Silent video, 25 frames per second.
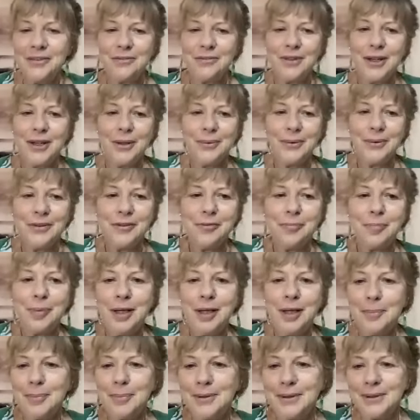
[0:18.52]
row of
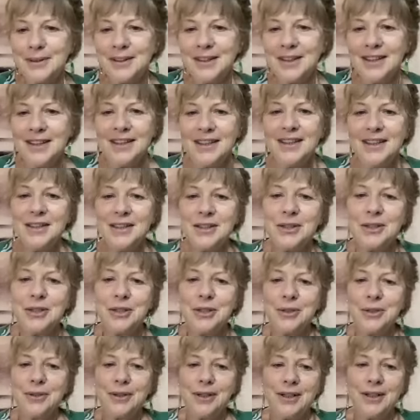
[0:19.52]
people to
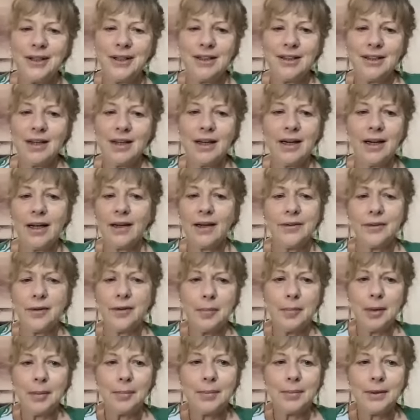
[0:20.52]
join. And I don't
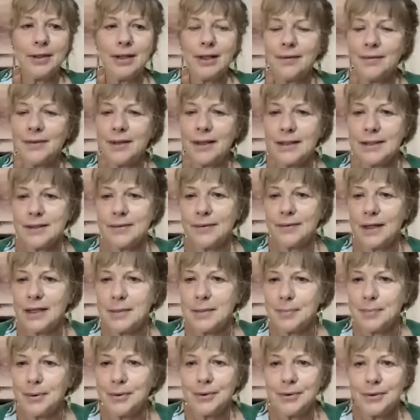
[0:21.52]
remember if that's
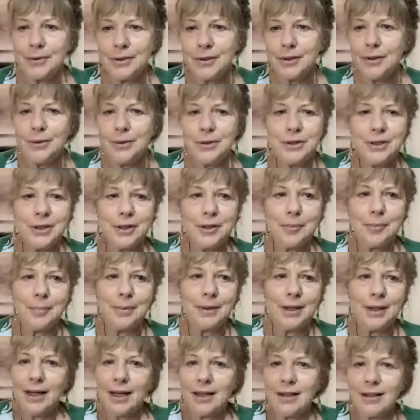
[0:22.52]
Facebook or YouTube,
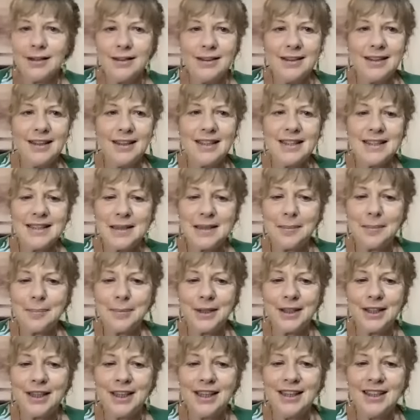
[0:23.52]
but hey, it's
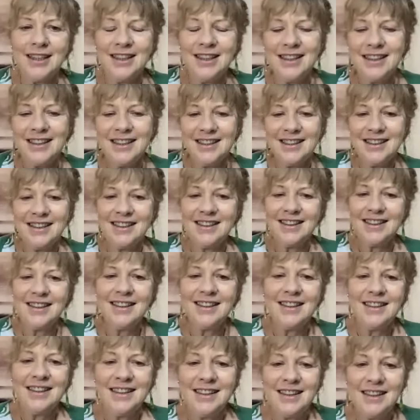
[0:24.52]
somebody.
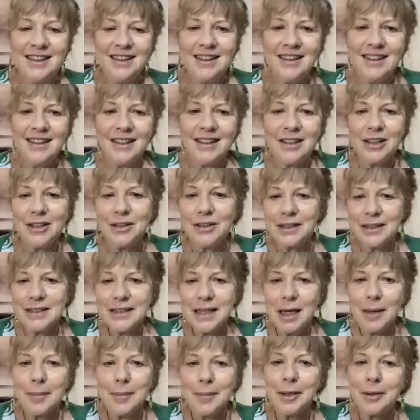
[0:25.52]
And it's
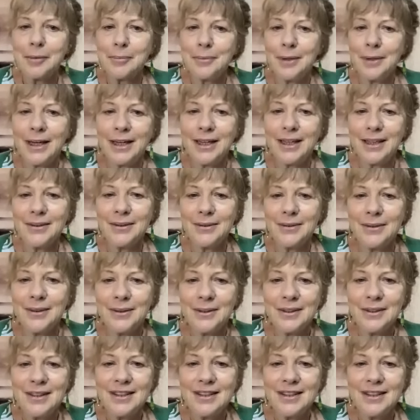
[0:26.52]
coming up right now.